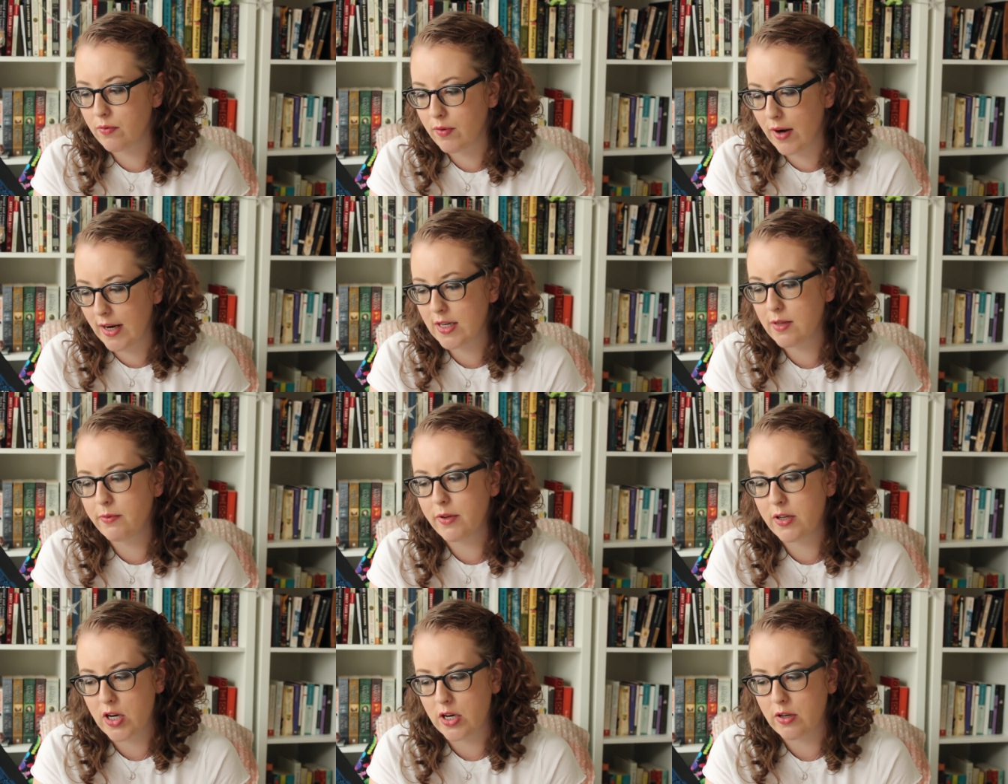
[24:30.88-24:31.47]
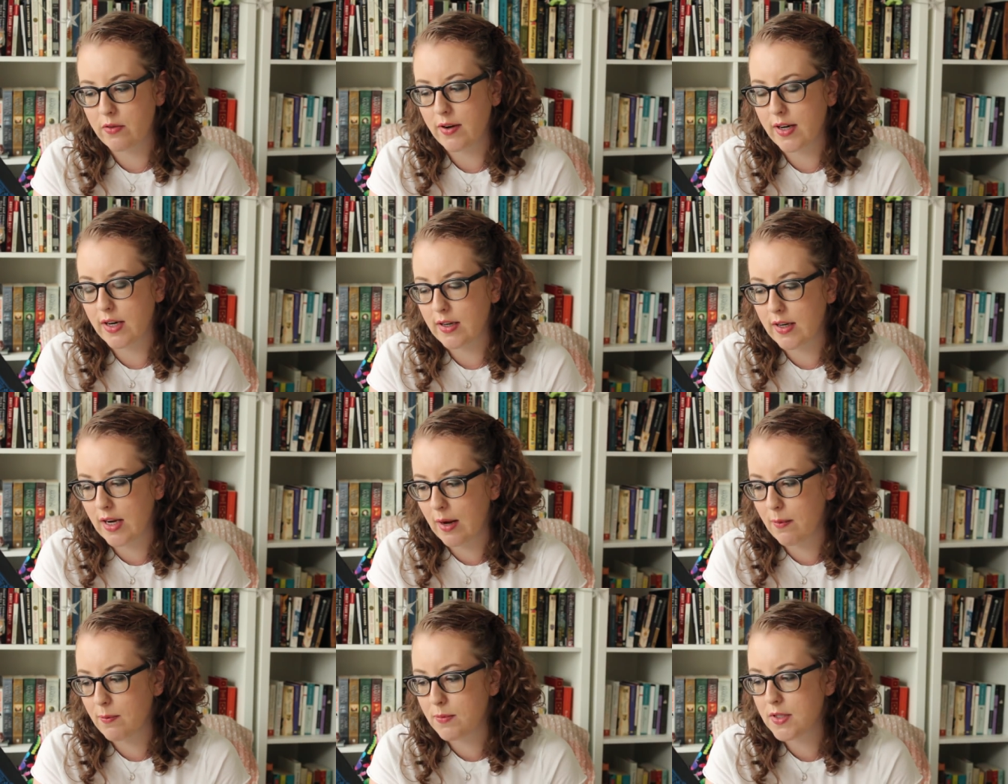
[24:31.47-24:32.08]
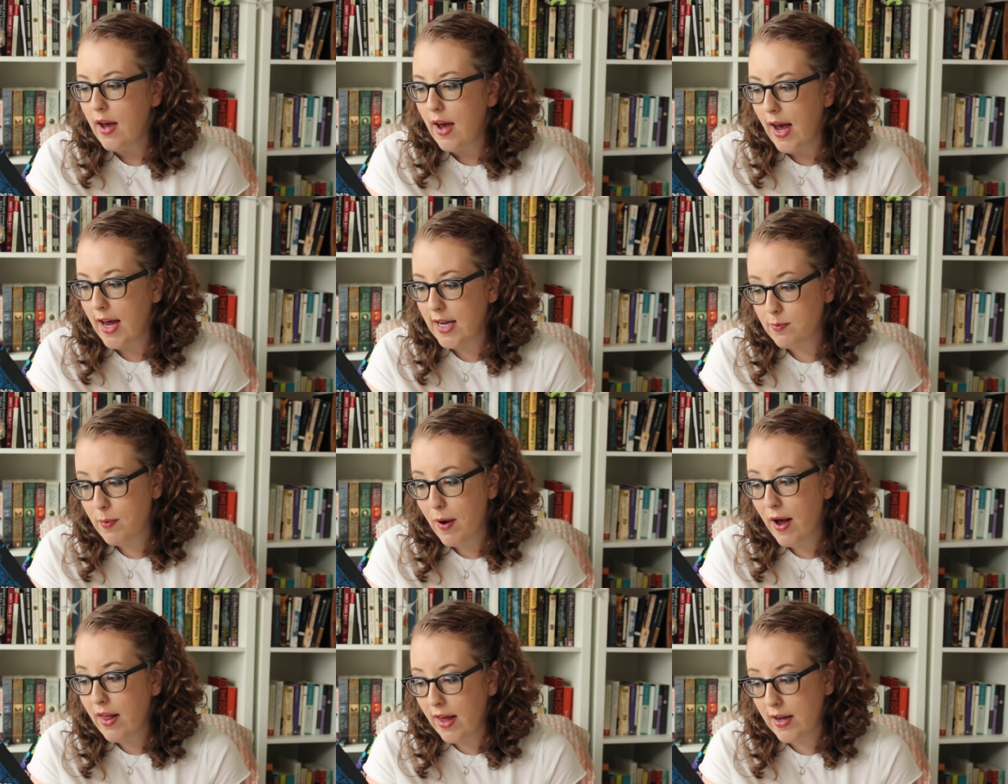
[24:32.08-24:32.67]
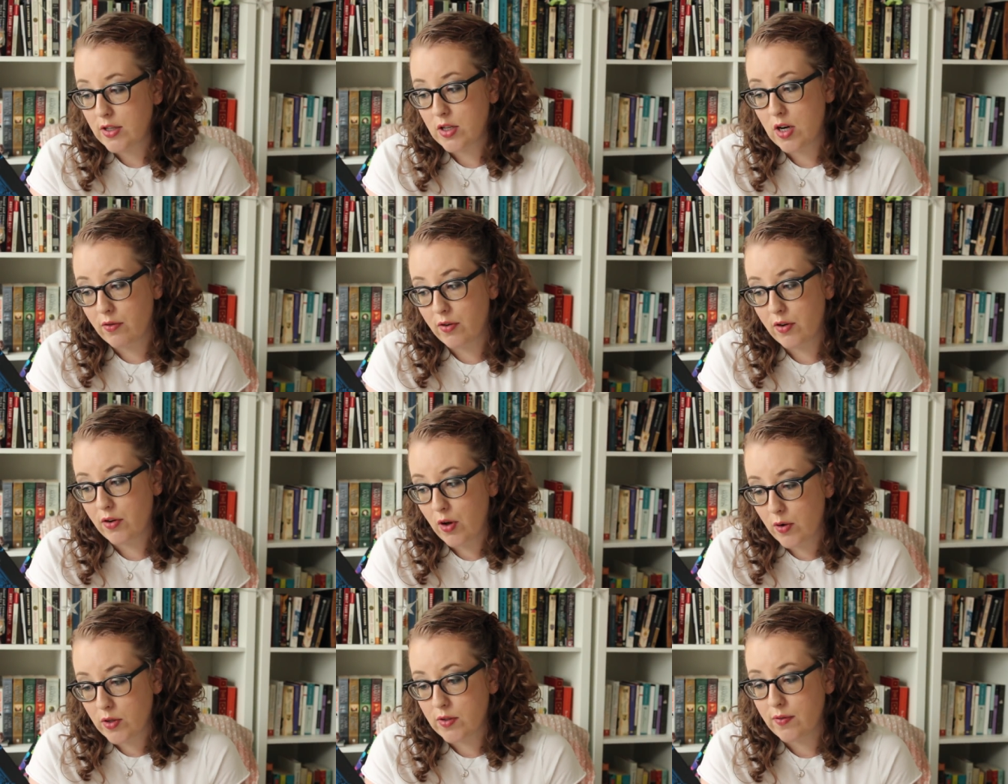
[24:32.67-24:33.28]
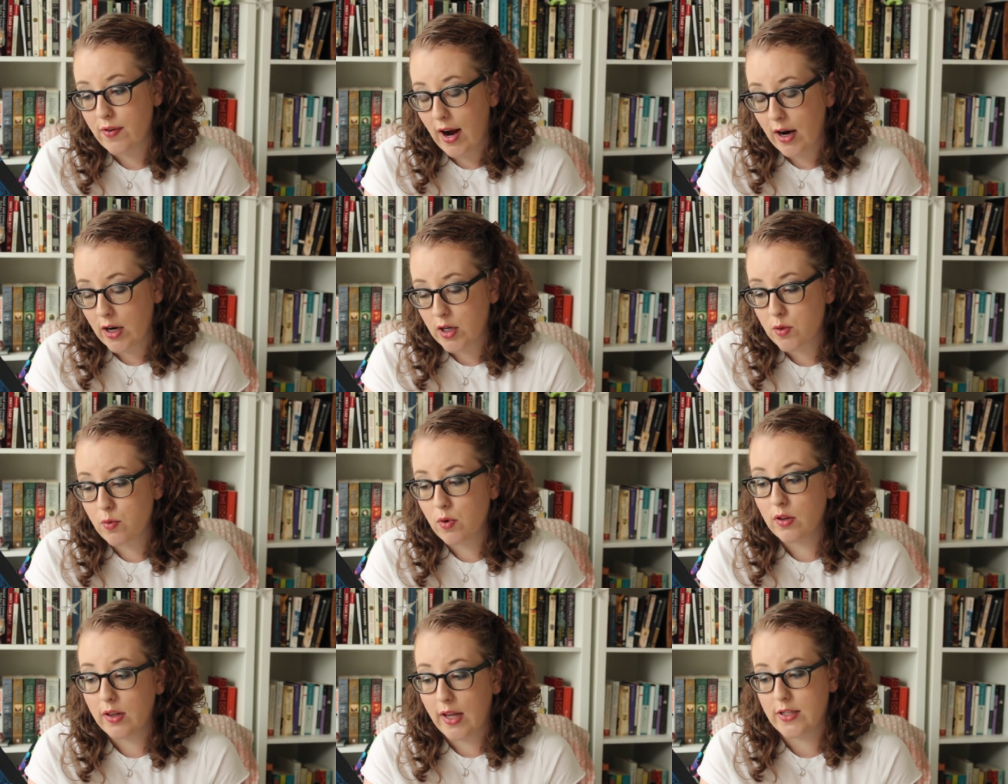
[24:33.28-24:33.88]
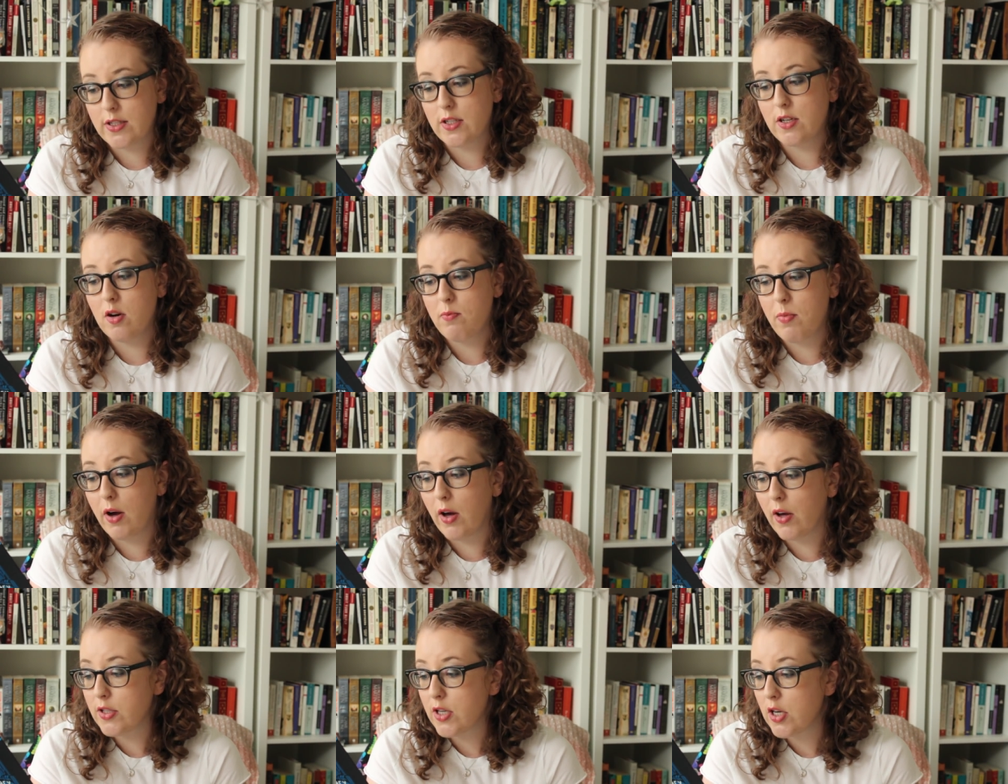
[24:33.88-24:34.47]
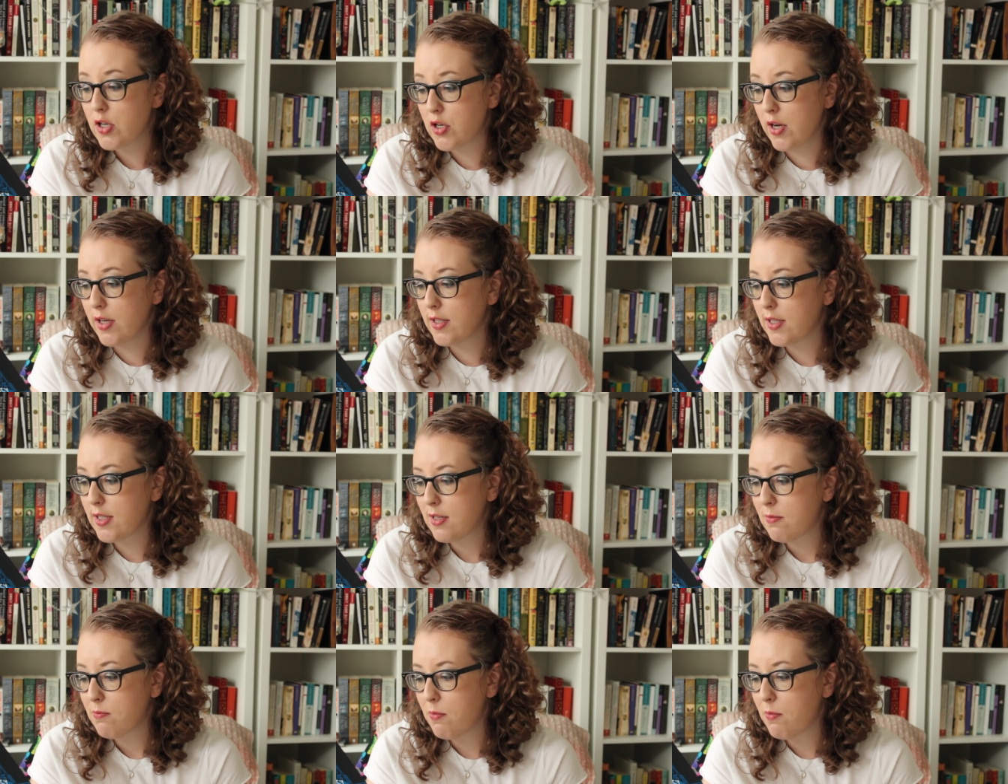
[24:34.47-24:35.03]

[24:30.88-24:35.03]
randomly generated names, as well as over those of actual less-known politicians.